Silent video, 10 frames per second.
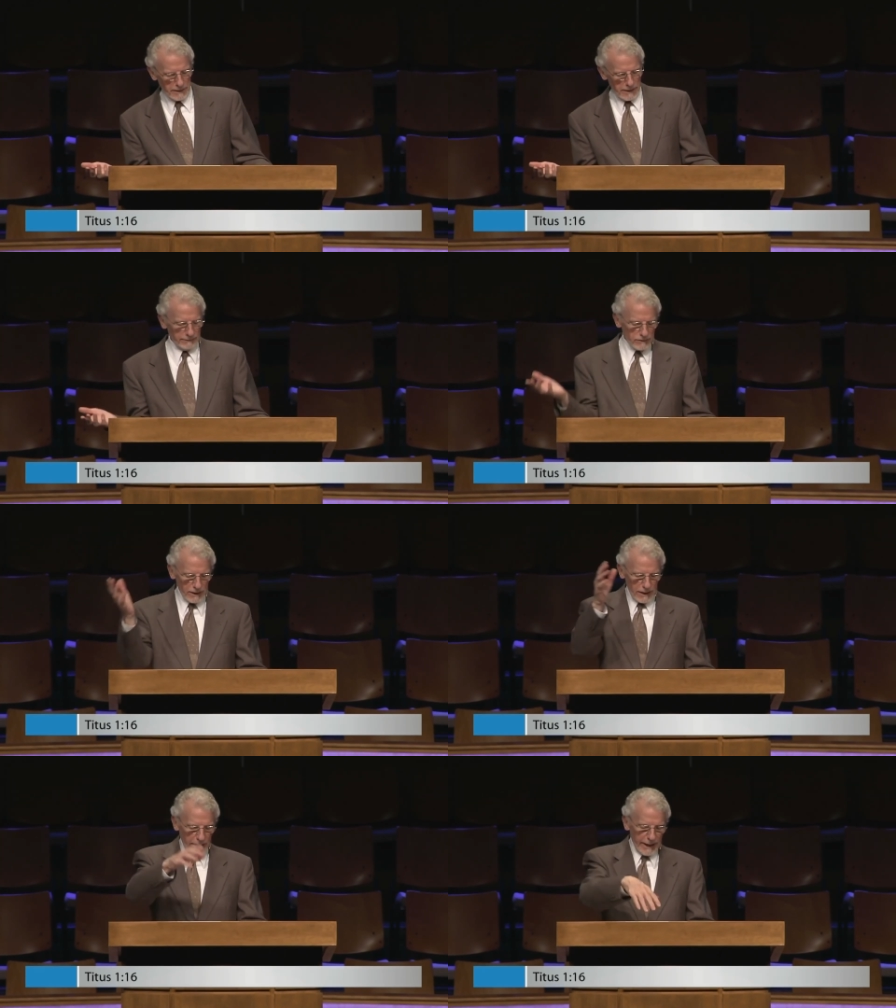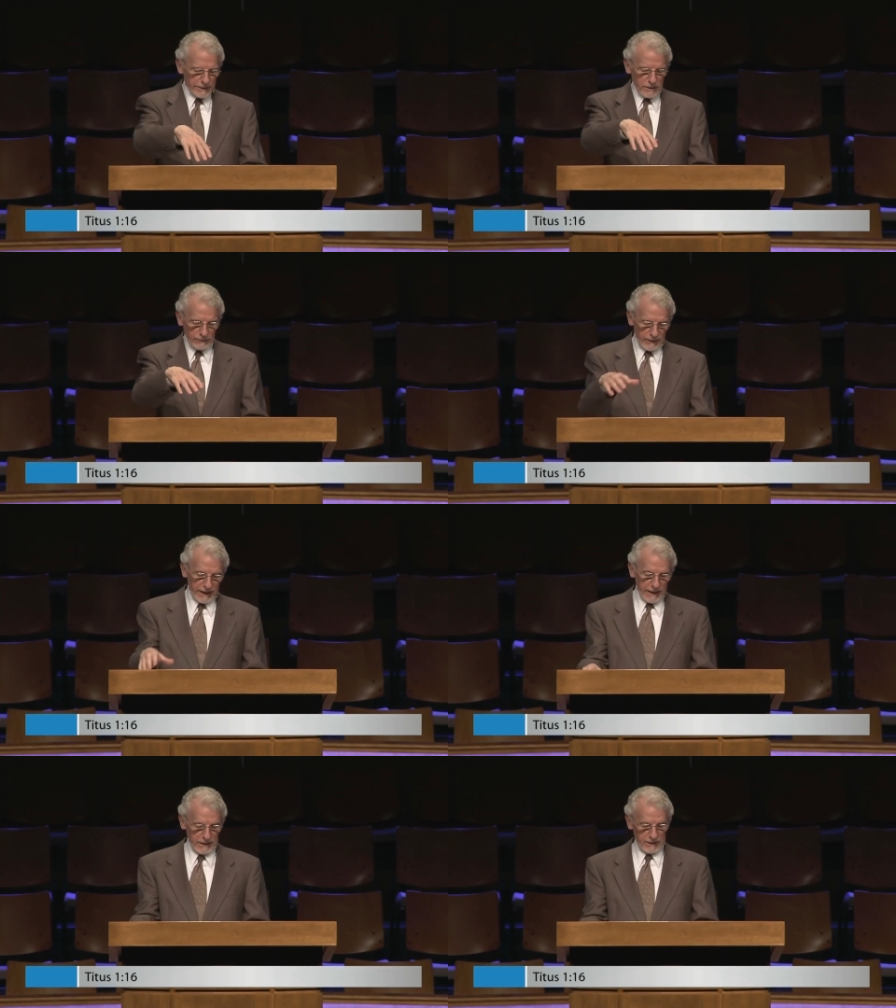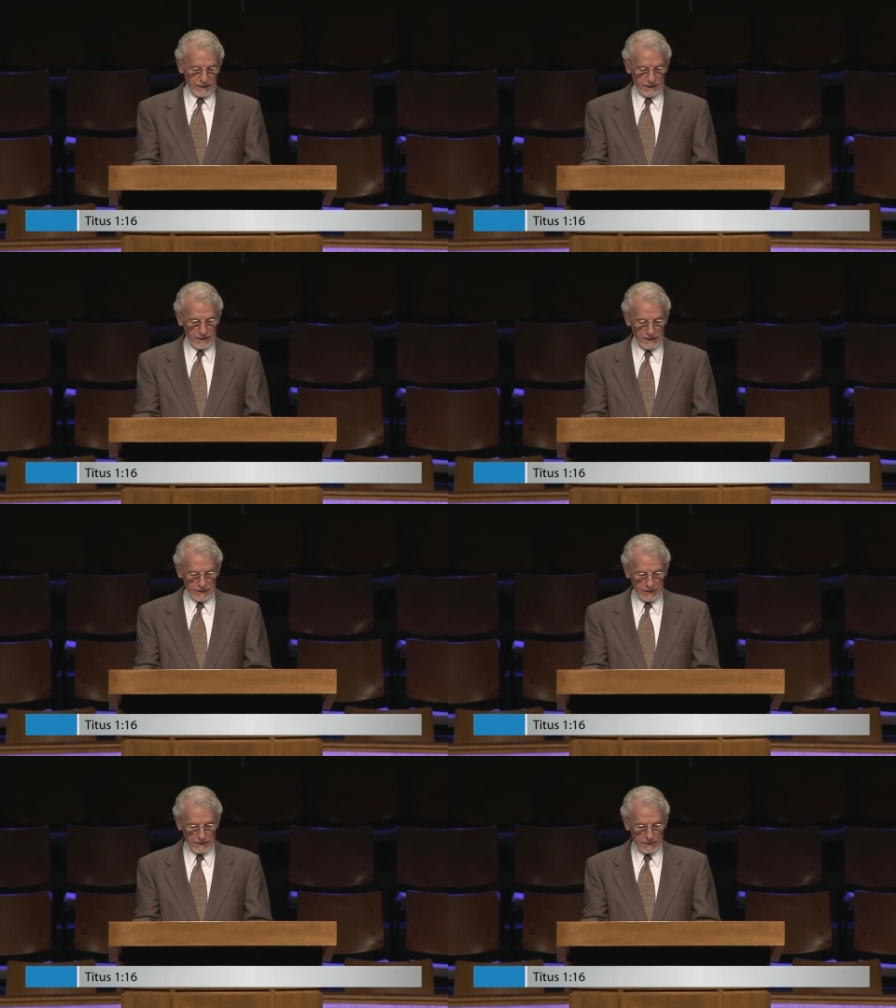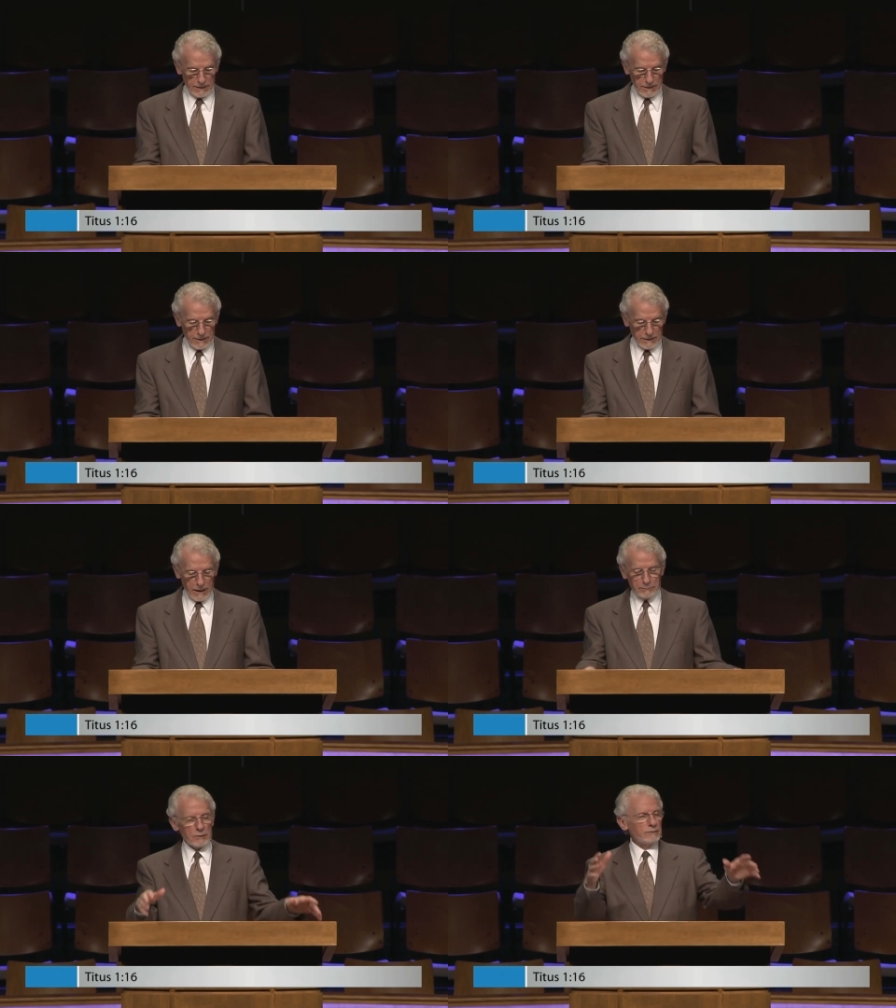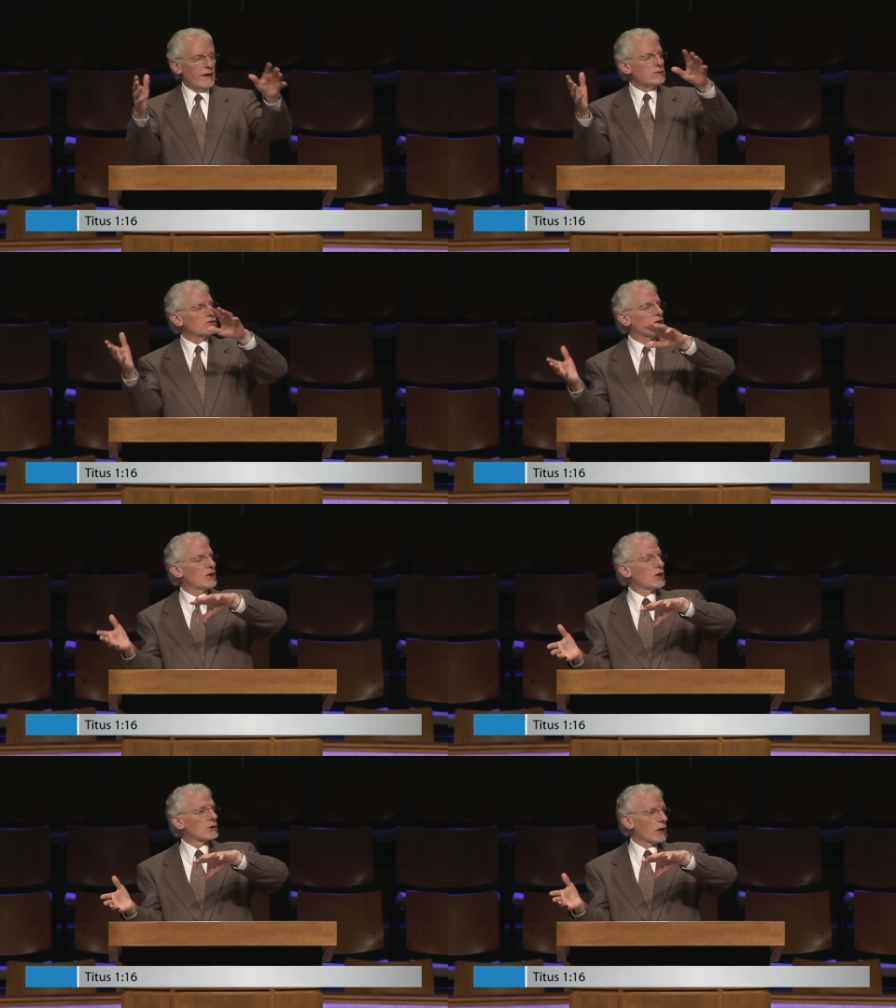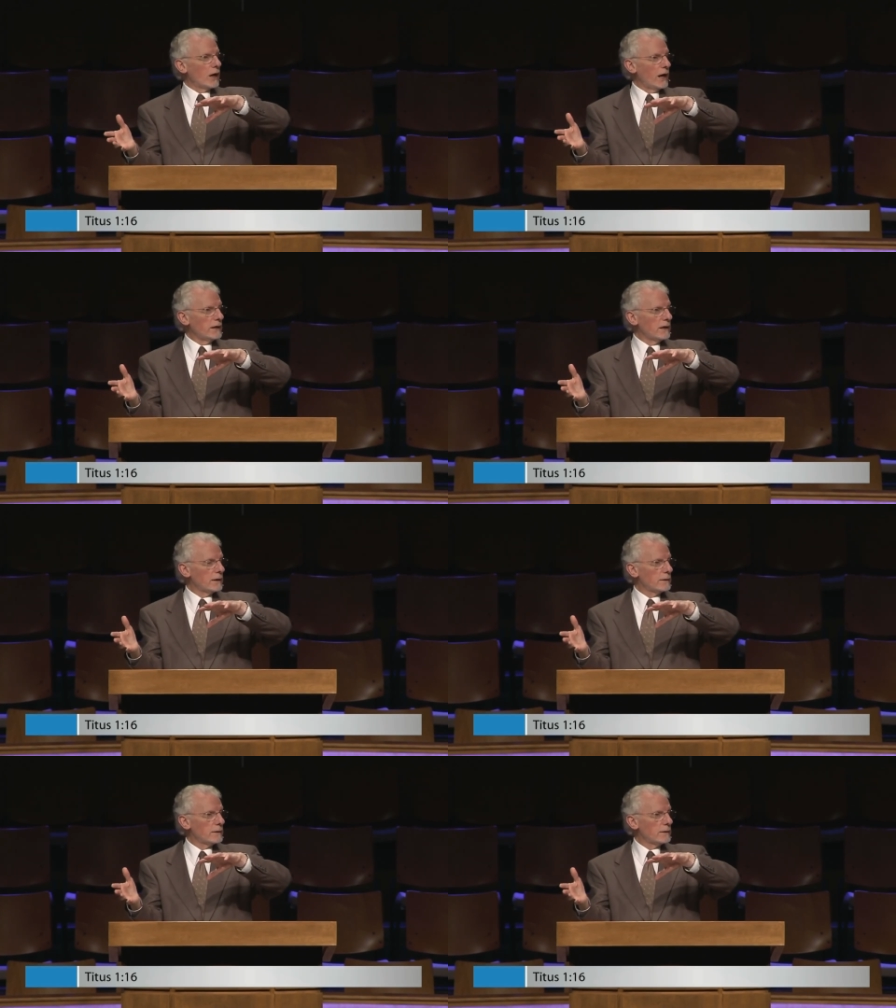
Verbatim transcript: They've denied the faith. They profess to know God,